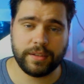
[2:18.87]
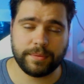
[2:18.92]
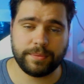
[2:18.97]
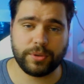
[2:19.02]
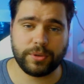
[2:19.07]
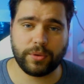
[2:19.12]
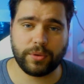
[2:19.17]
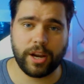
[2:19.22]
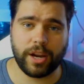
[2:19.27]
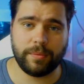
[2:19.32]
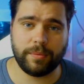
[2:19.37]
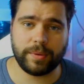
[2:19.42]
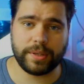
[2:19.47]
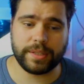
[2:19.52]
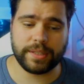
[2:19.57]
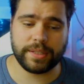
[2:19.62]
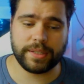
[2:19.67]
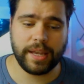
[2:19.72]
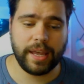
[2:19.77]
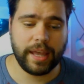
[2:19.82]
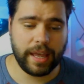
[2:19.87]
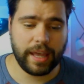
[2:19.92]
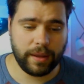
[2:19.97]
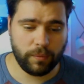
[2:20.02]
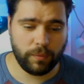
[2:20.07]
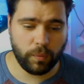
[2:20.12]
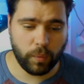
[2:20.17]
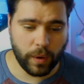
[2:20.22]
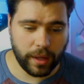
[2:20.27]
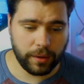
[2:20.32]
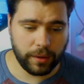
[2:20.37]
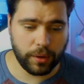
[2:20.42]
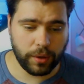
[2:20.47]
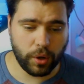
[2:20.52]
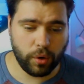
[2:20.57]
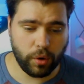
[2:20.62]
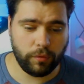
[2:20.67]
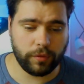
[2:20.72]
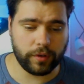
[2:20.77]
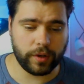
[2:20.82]
subscribers and well
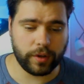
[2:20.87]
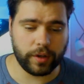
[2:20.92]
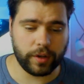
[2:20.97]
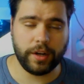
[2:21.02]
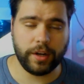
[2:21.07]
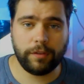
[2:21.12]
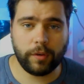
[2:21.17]
over